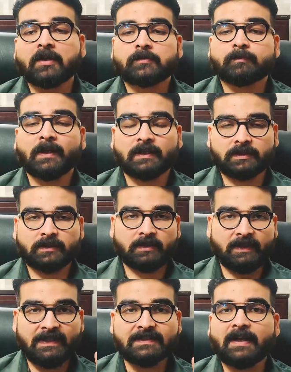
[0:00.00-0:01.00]

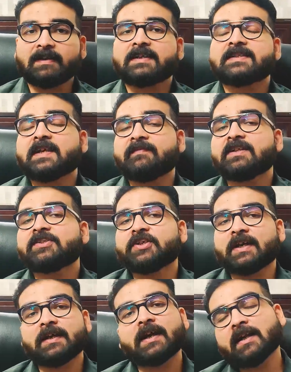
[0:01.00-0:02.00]
But these are the 7
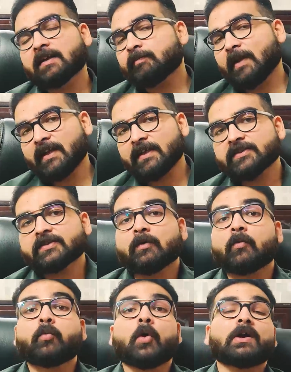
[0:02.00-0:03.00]
Darakarak planets,
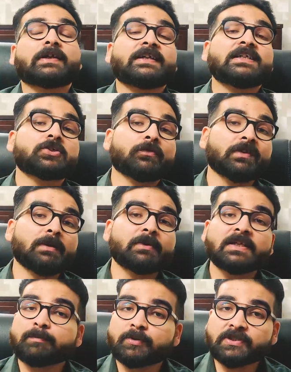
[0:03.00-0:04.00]
what each of them
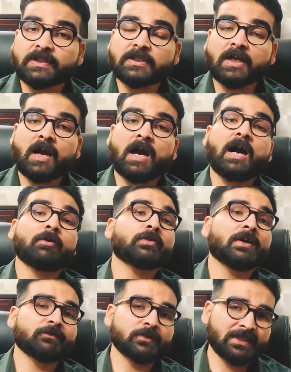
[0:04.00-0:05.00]
represent, how
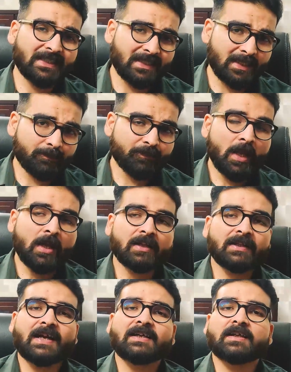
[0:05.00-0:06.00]
you have to see them.
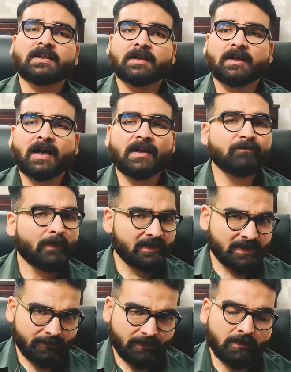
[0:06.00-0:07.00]
That I've
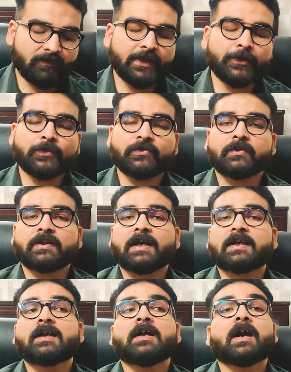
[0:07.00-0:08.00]
made several videos on
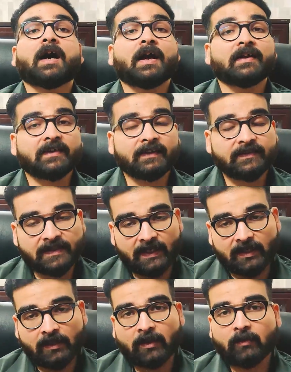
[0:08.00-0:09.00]
that. As I
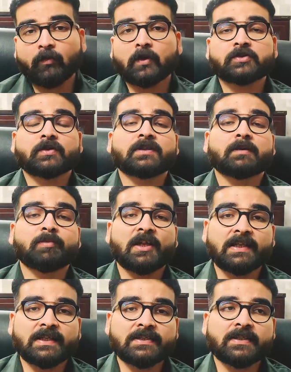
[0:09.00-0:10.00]
said, watch on the
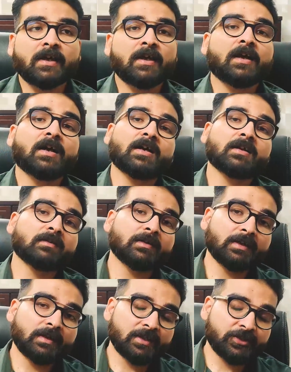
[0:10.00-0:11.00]
playlist.
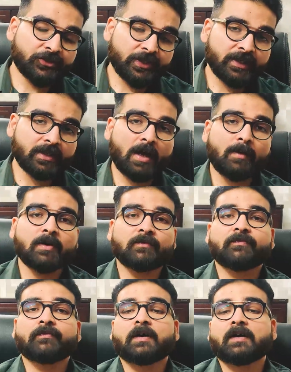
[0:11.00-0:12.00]
It is shared
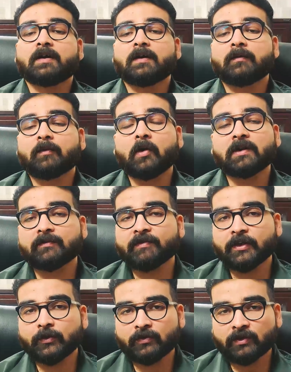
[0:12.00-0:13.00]
above. All the
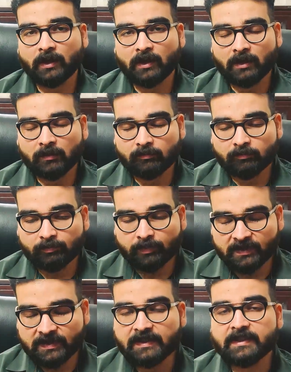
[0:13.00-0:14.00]
videos are
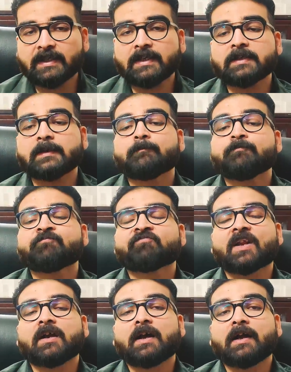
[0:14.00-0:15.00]
present in it,
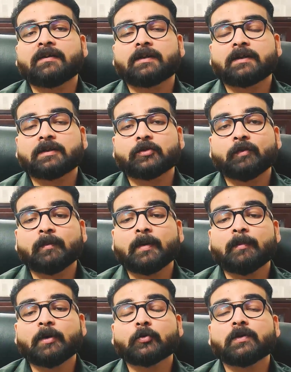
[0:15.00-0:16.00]
and you will be
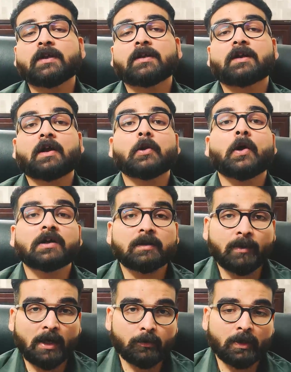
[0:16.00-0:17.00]
able to learn a lot
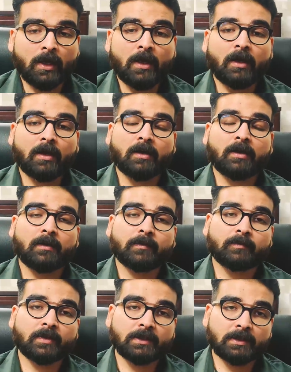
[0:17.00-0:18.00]
about
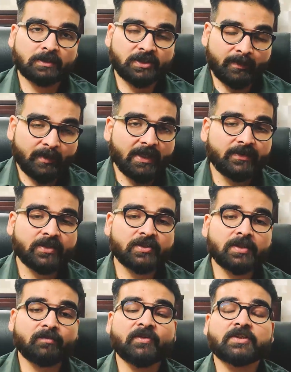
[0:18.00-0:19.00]
the Jaimini
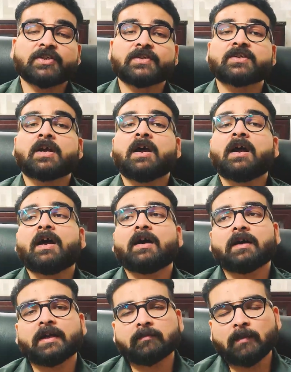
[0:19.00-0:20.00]
system, which is
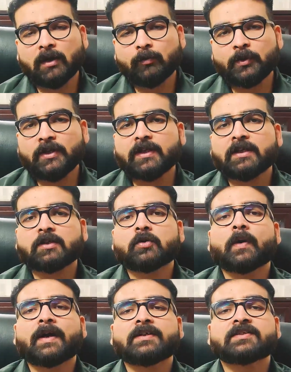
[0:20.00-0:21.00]
in my opinion
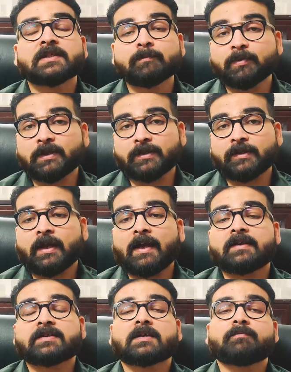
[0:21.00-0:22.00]
quite simpler
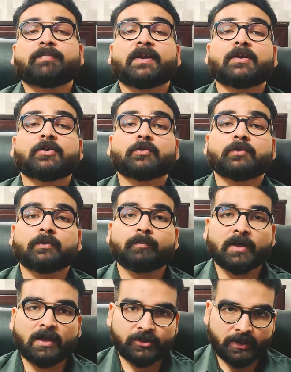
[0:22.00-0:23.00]
as compared to
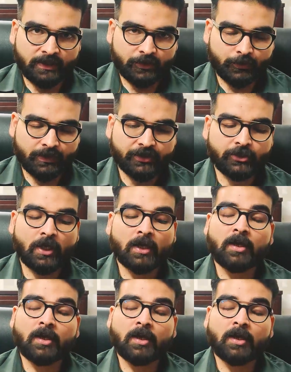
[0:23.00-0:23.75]
Parashari Jyotish.